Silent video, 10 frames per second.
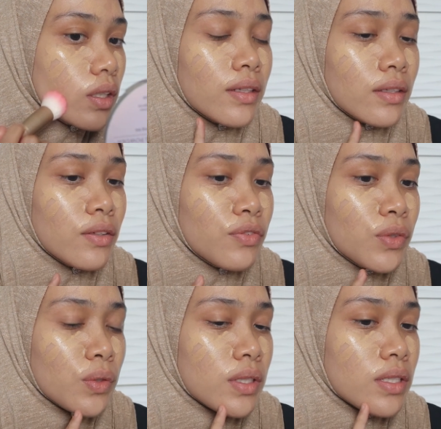And if you
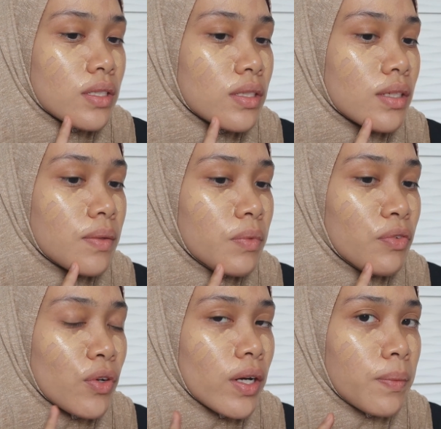notice,
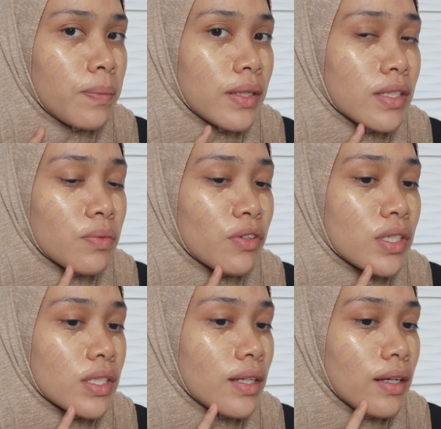before I apply this
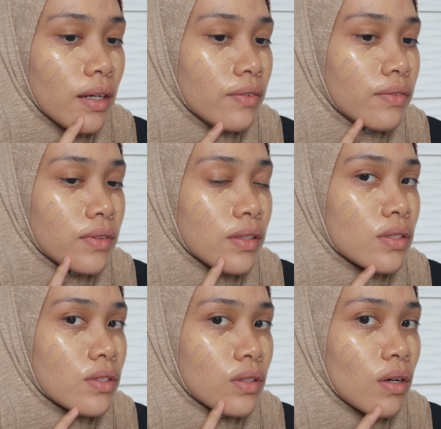foundation, I have the
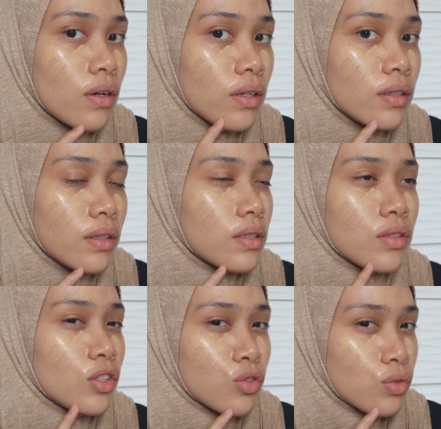scar
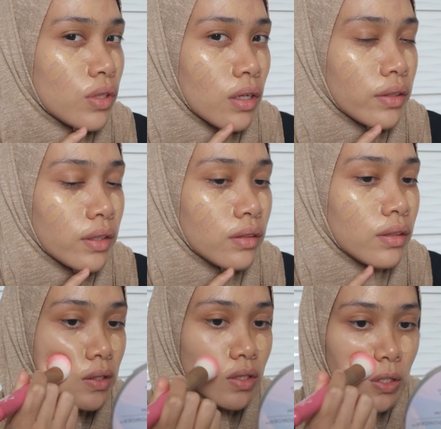that's not too dark here.
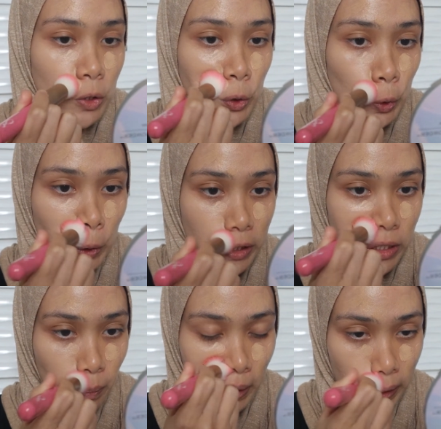Let's just do
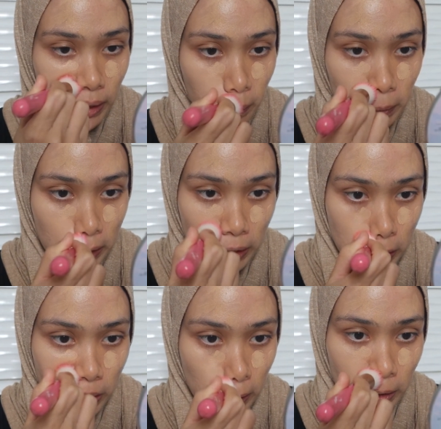this blending
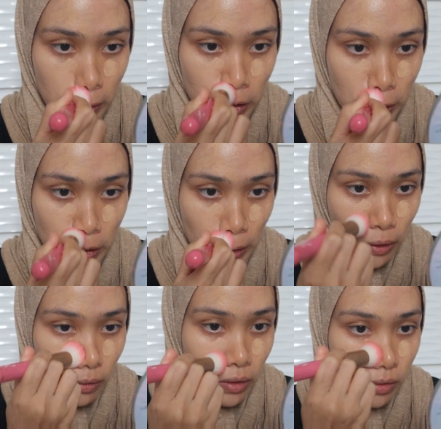application and see
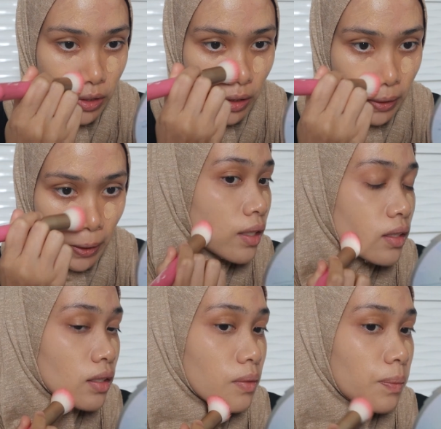how it looks like. I
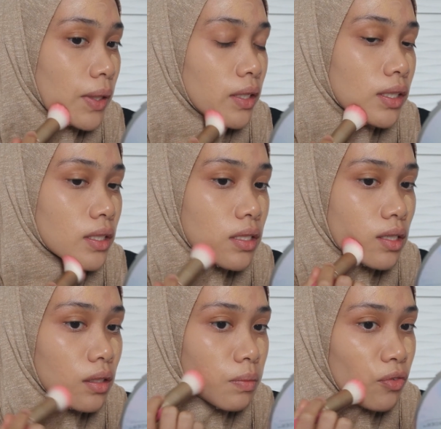didn't apply any
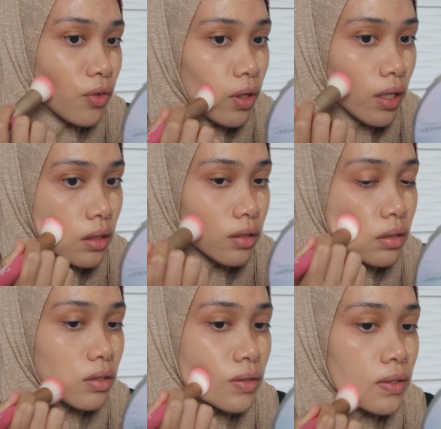concealer beforehand,
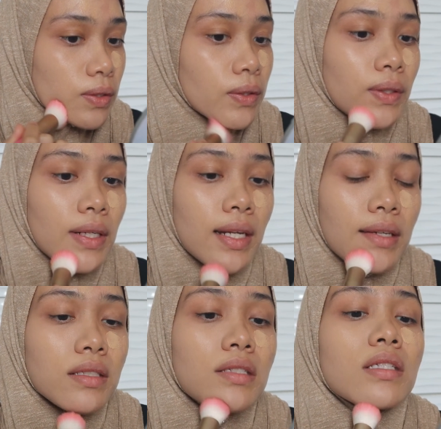so
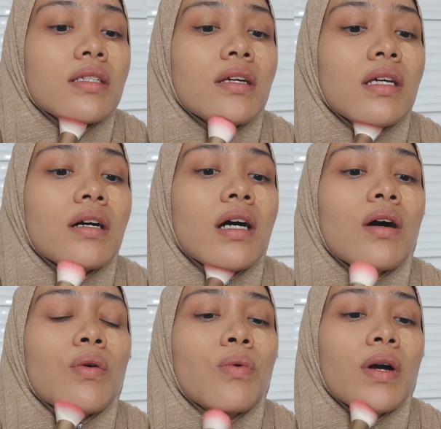let's see
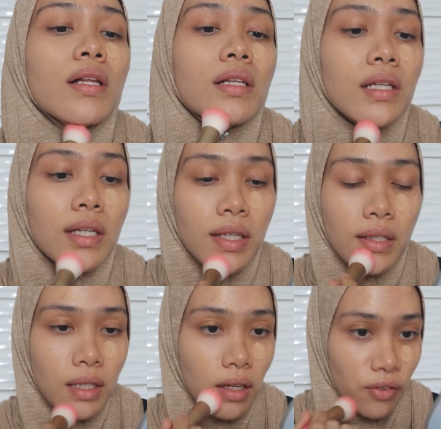how well it
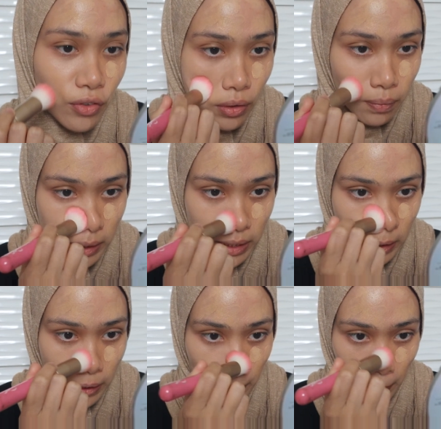covers my
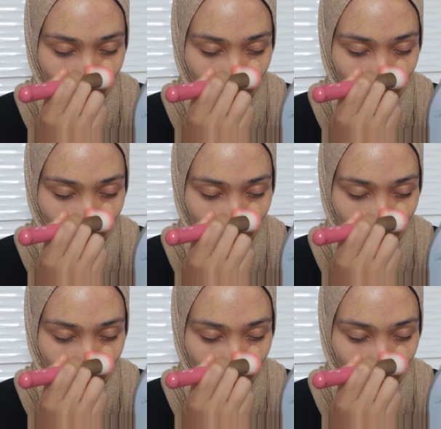skin.